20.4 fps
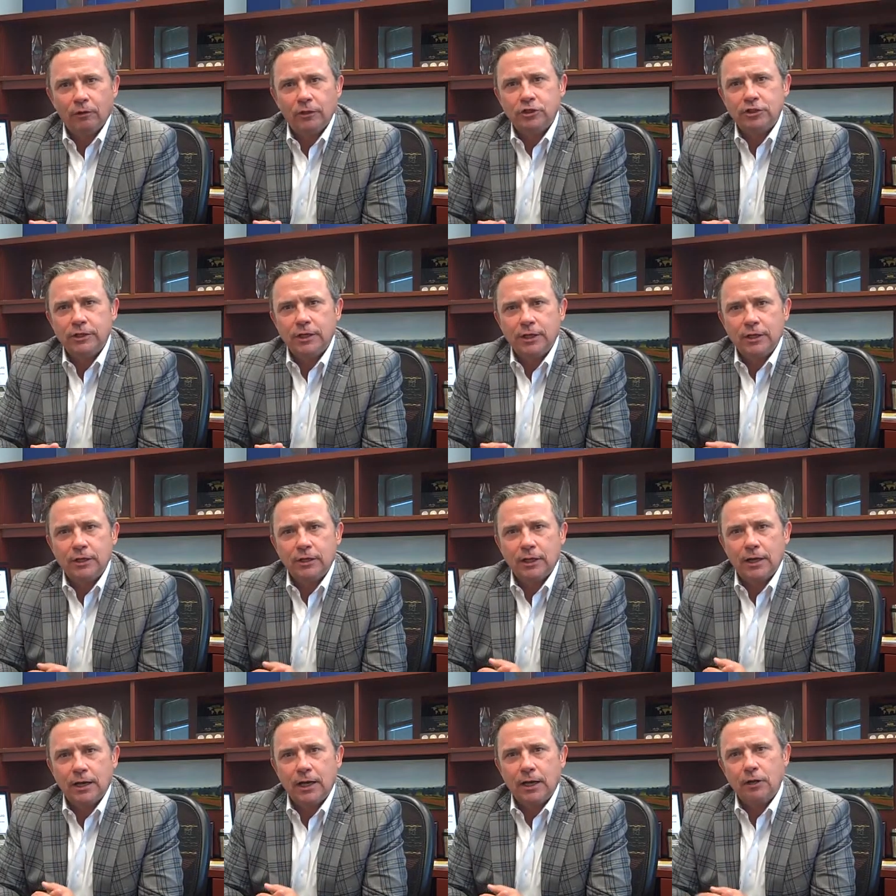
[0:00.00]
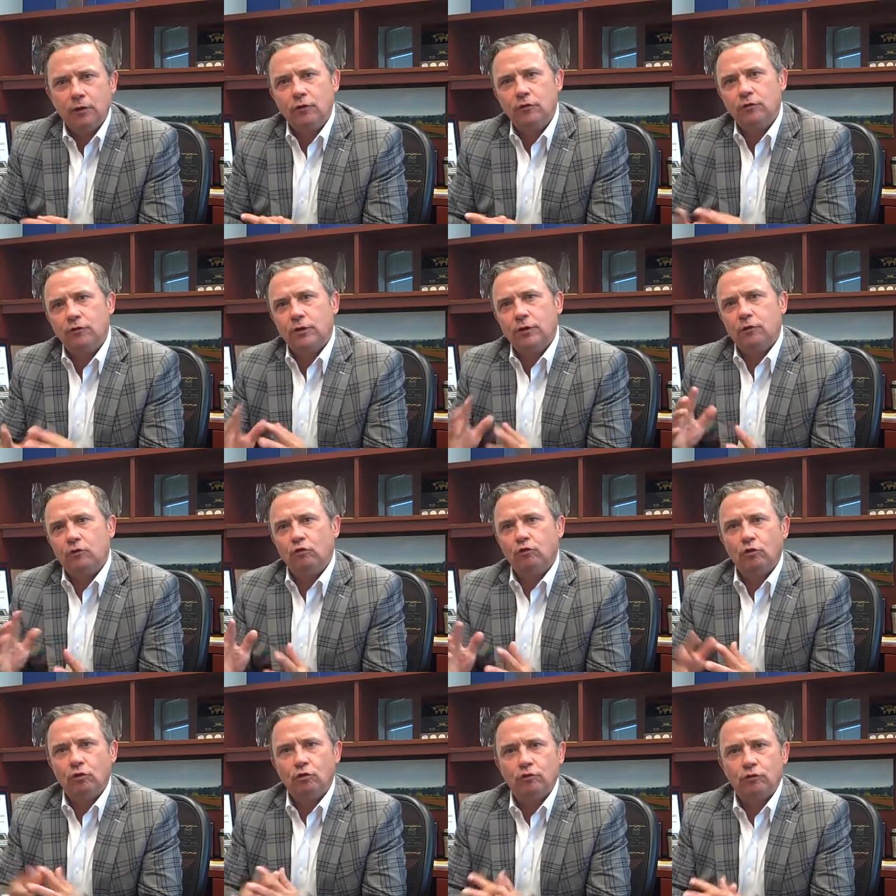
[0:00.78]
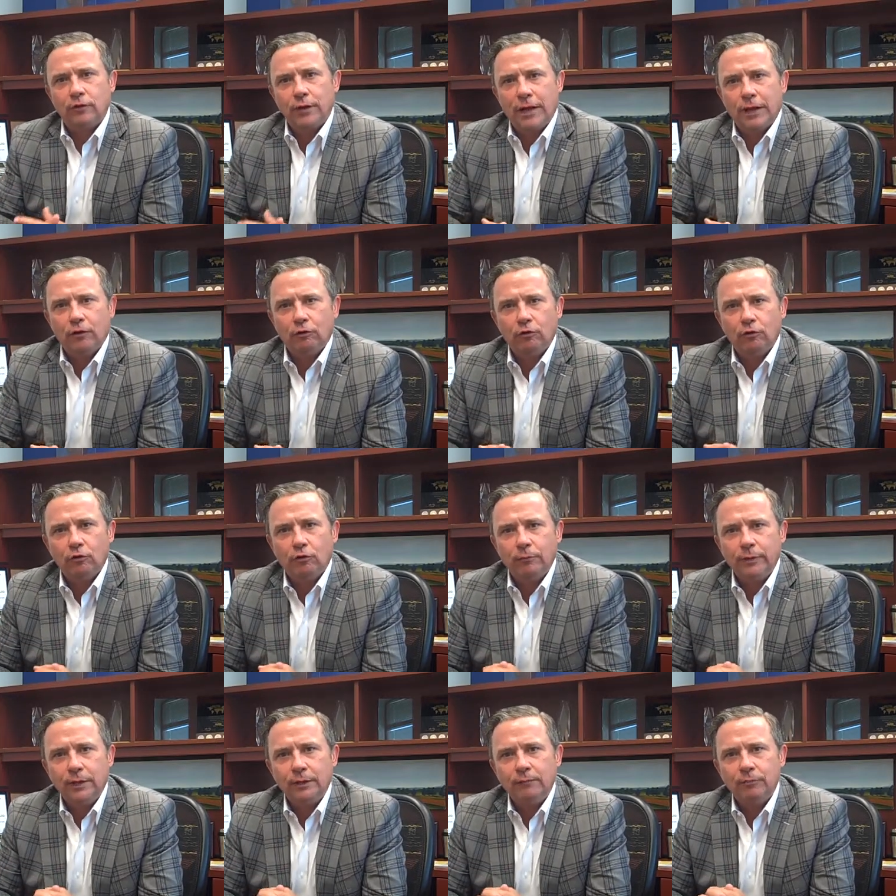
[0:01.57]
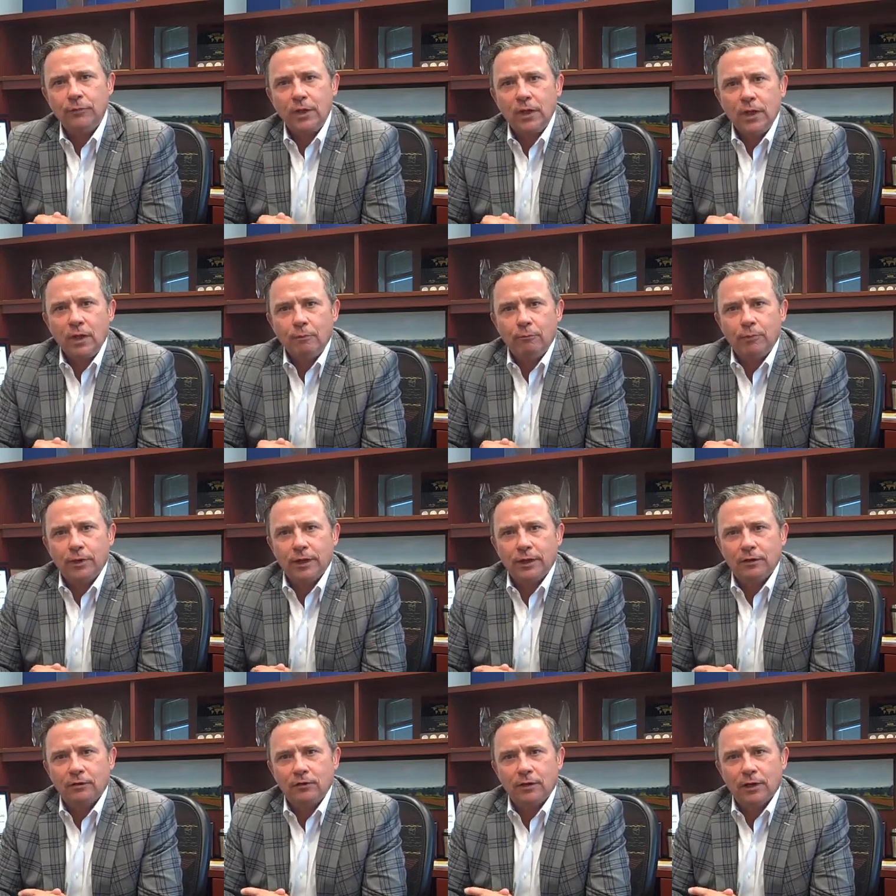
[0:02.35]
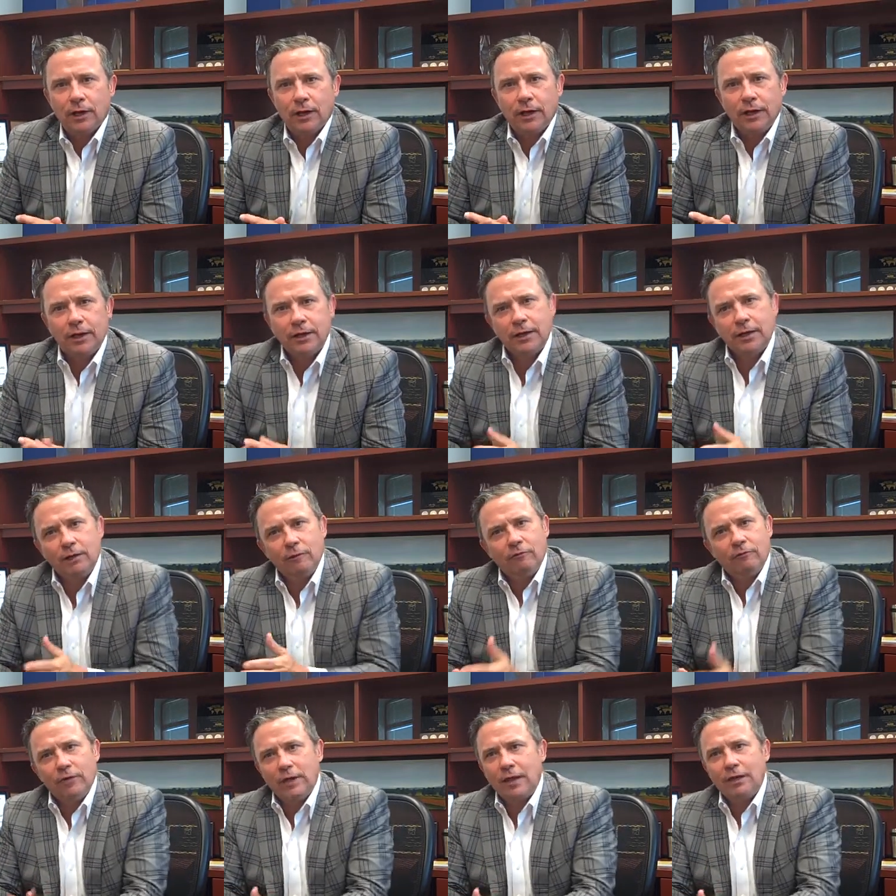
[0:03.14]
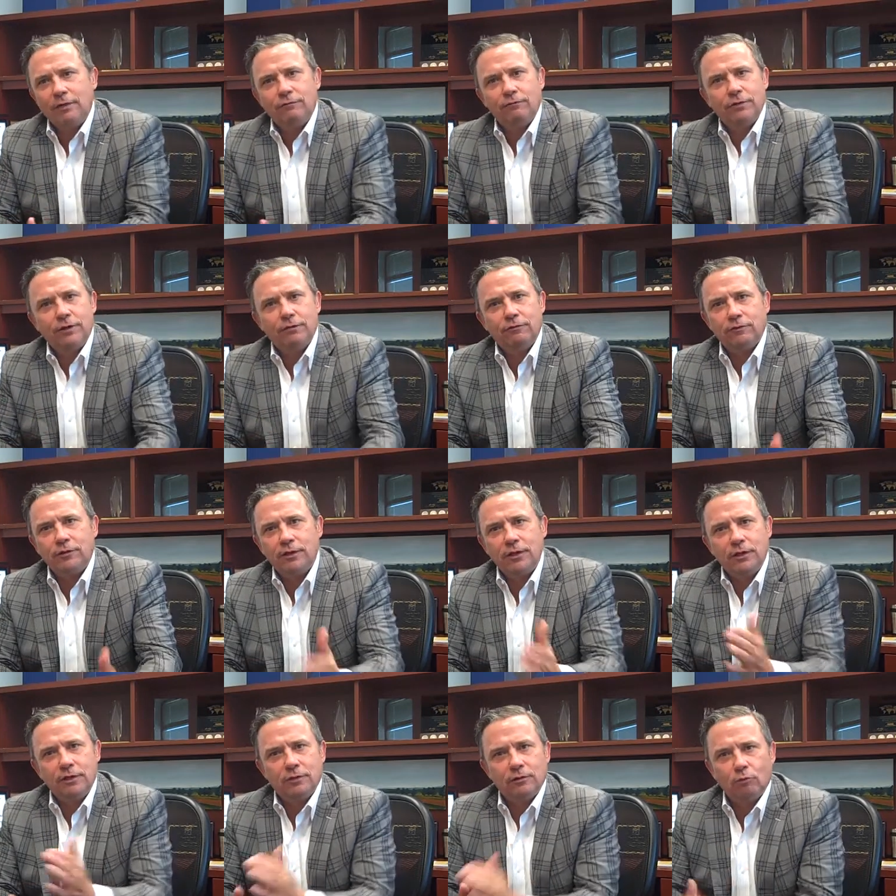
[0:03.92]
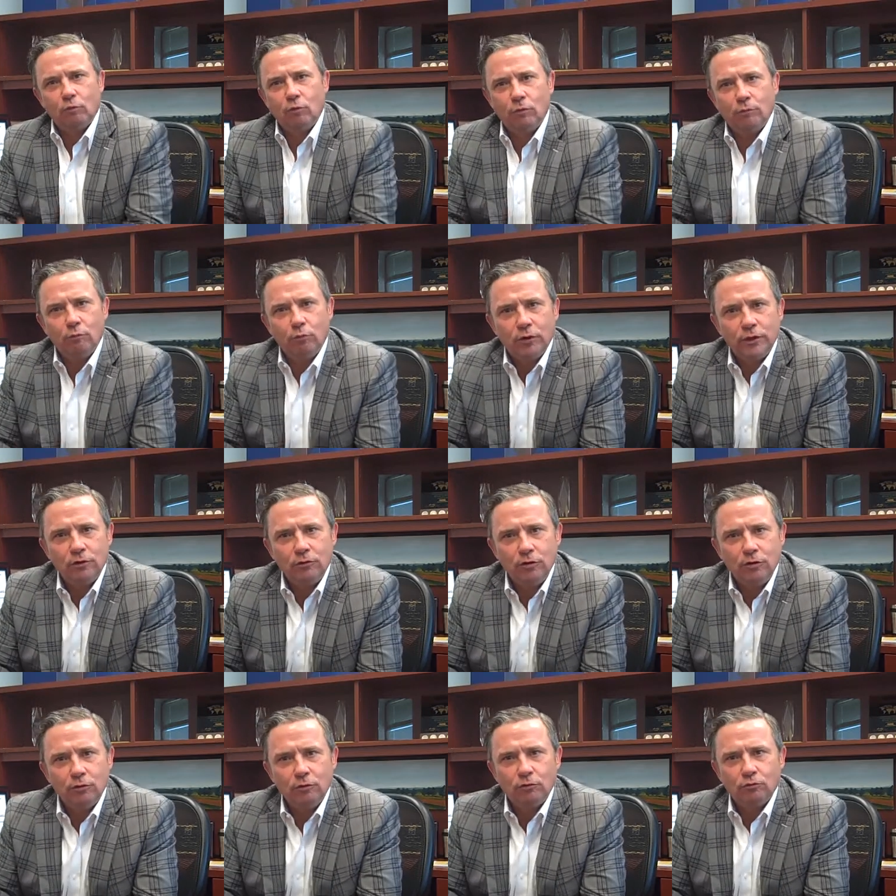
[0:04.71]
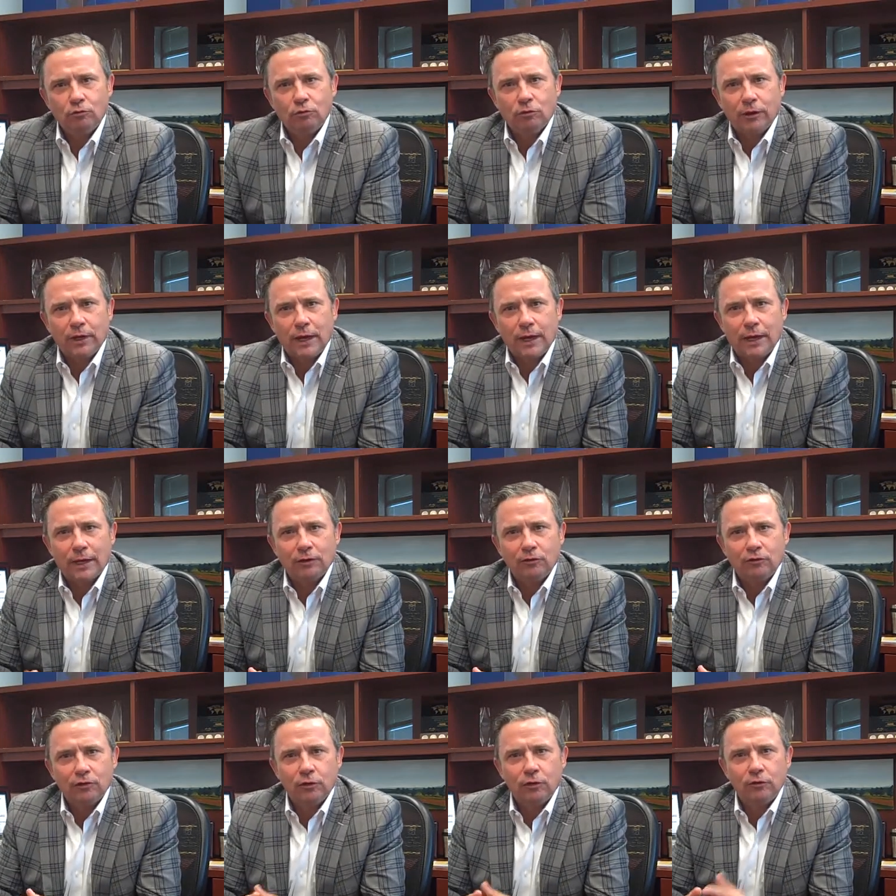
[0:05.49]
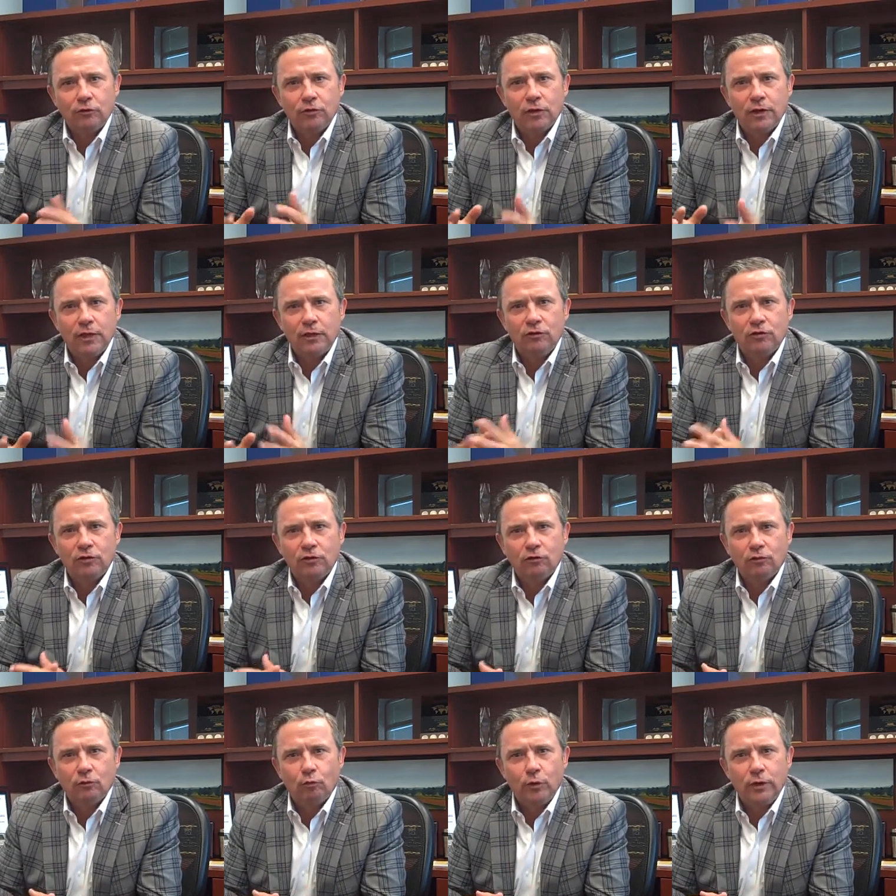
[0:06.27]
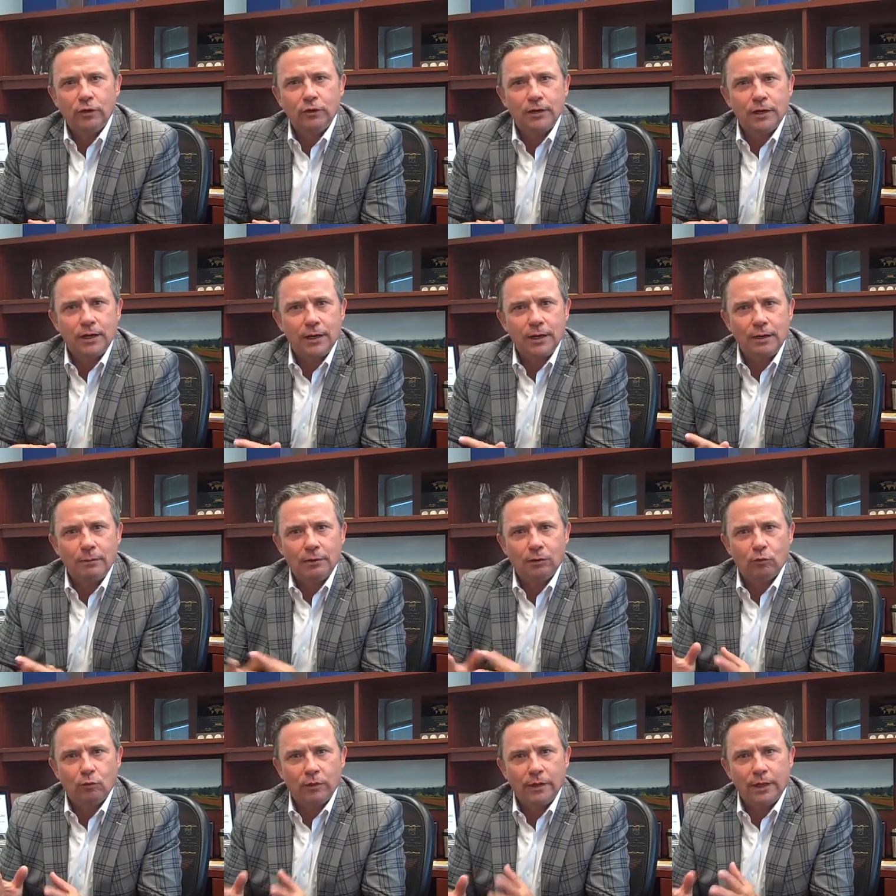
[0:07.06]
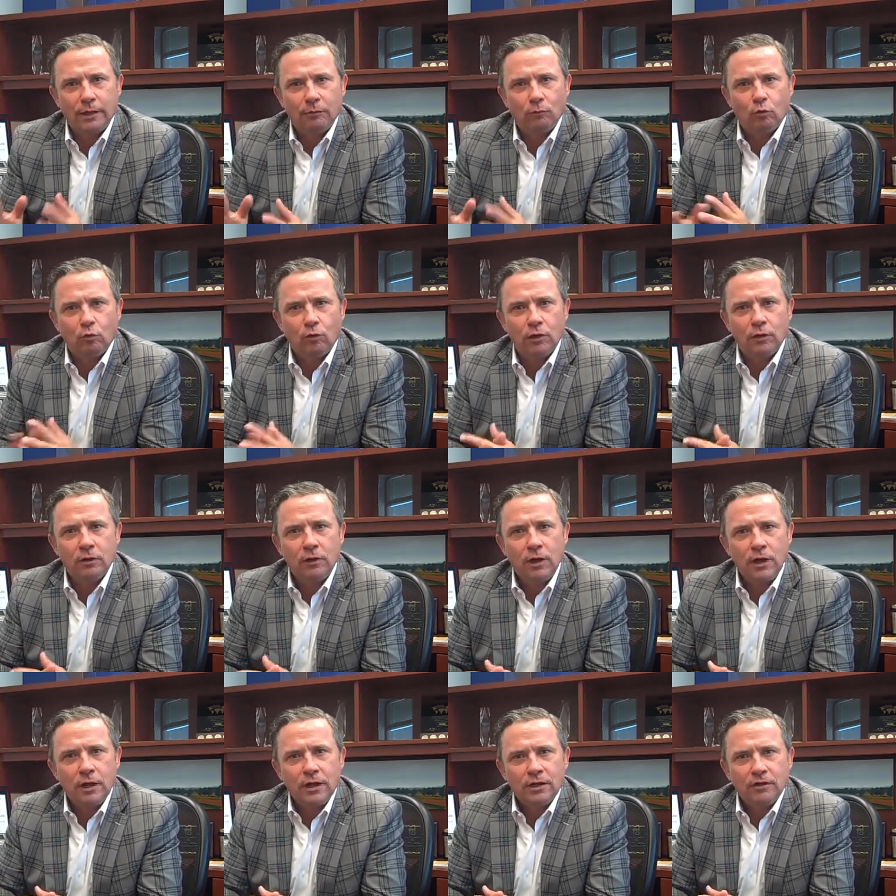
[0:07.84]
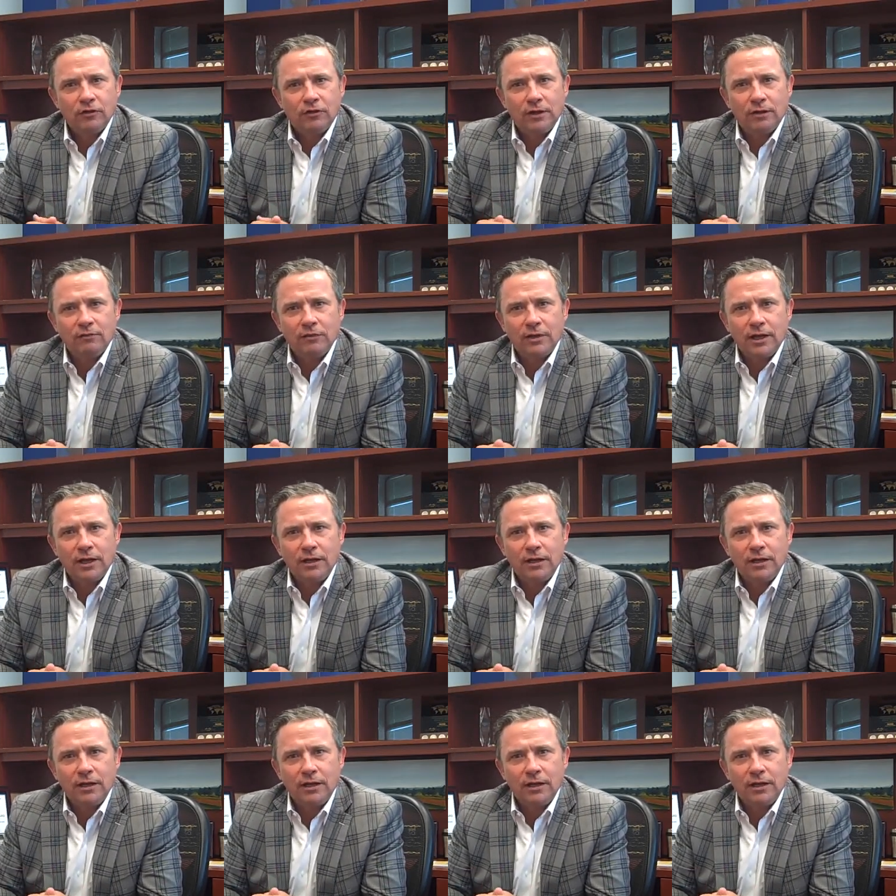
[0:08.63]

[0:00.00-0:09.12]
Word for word: once you get into condos, and it slows down a little bit. But uh, and then if 850 to 1.2 is really hot, so it's a, it's just a weird dynamic where that one seven to